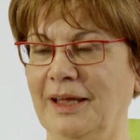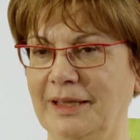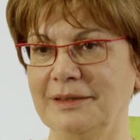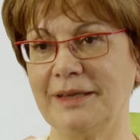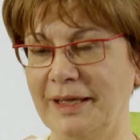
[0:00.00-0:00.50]

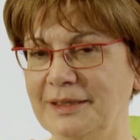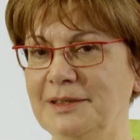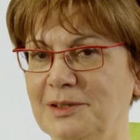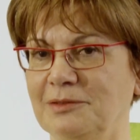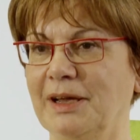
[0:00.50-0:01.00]
And, and
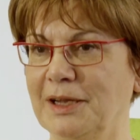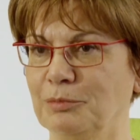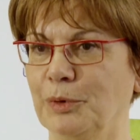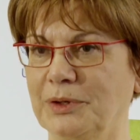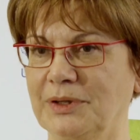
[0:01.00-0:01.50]
this is very
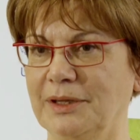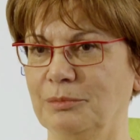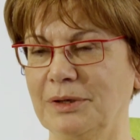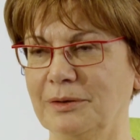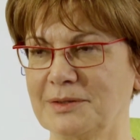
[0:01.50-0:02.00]
important
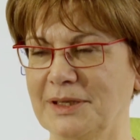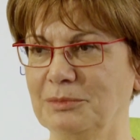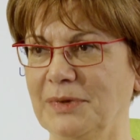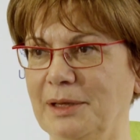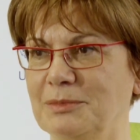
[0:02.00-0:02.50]
because
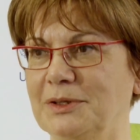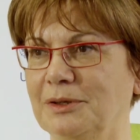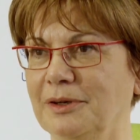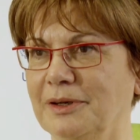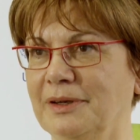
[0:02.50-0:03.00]
sometimes the
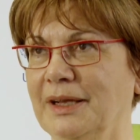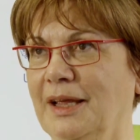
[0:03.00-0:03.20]
girl